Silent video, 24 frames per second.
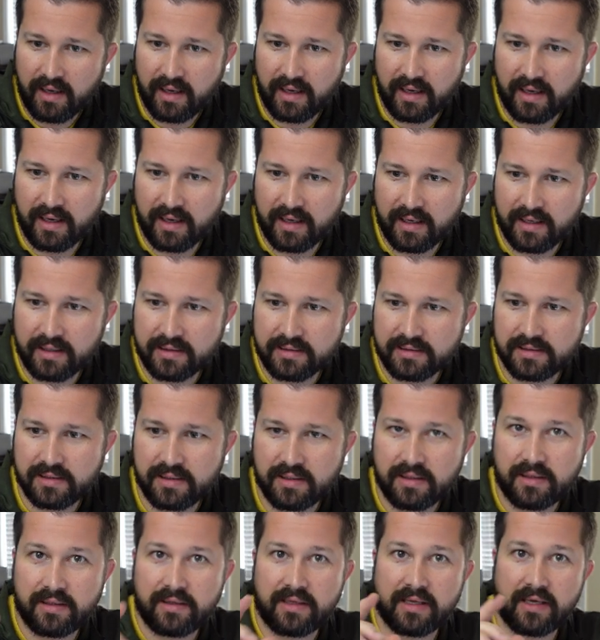and
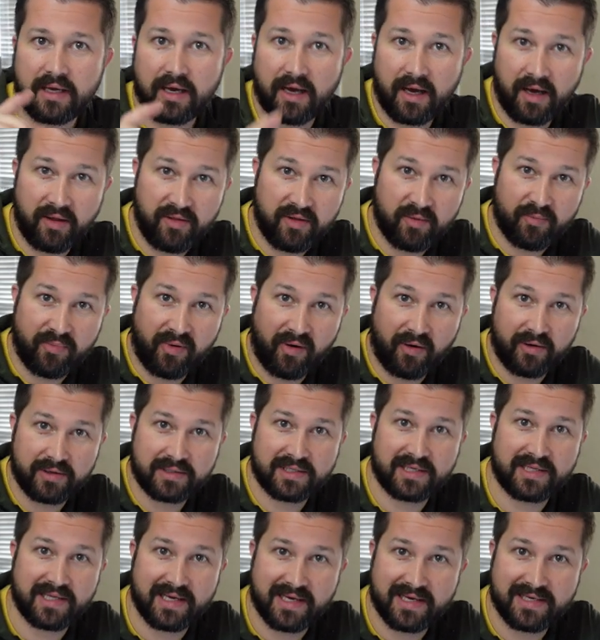the other part
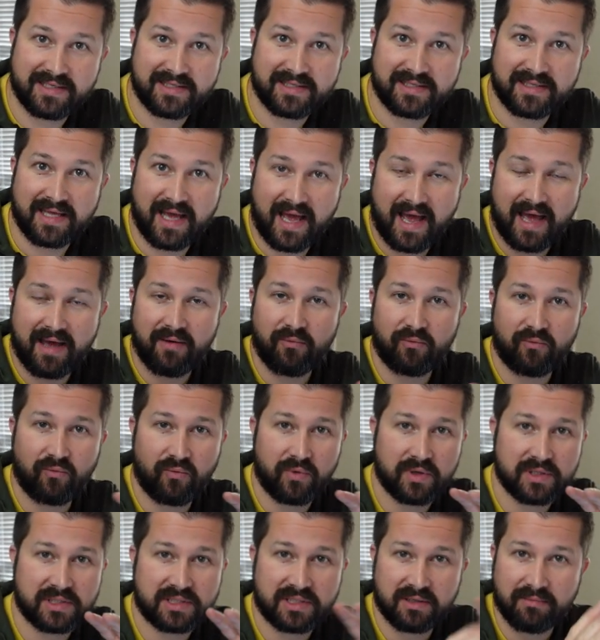to this that
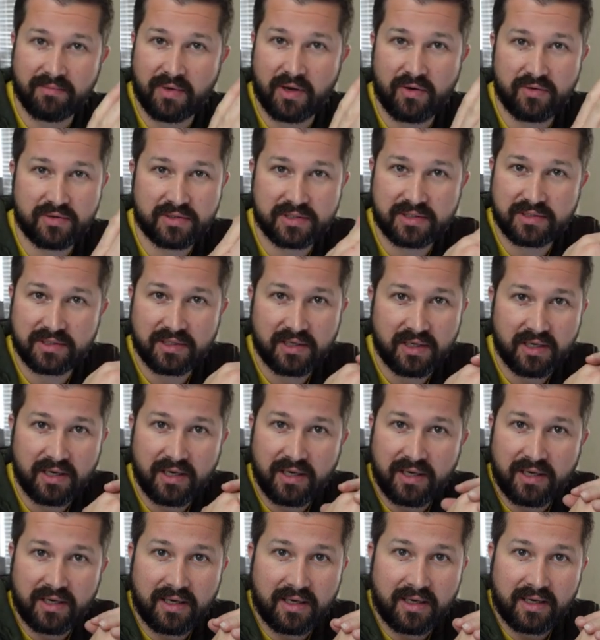was the most
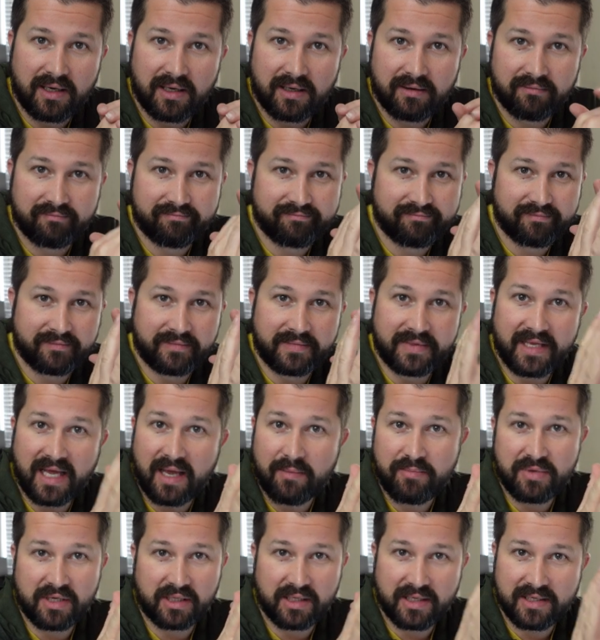
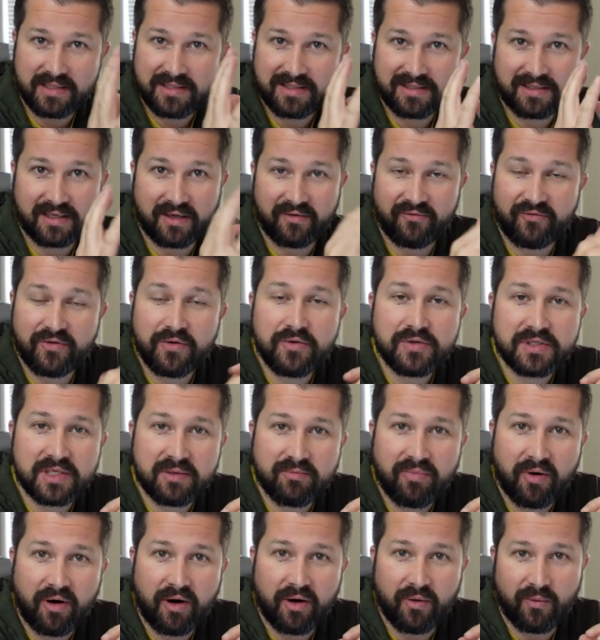nebulous,
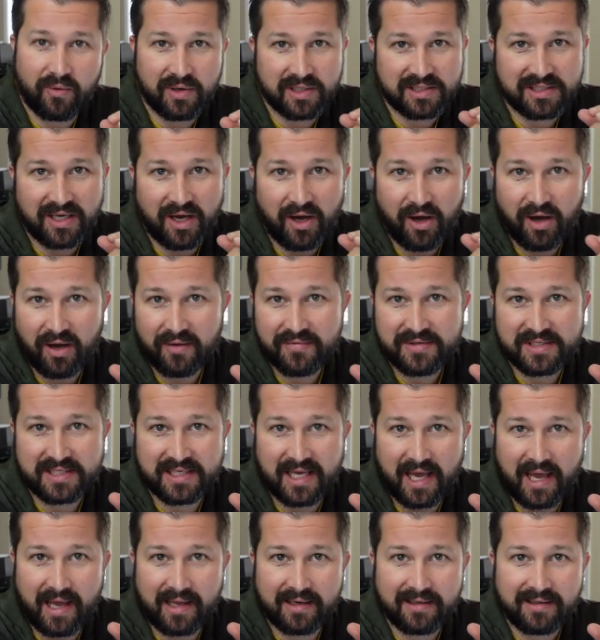confusing part was
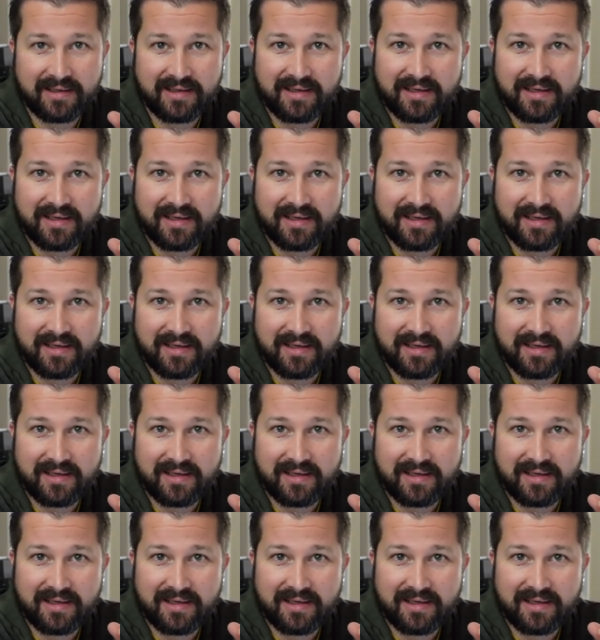offset.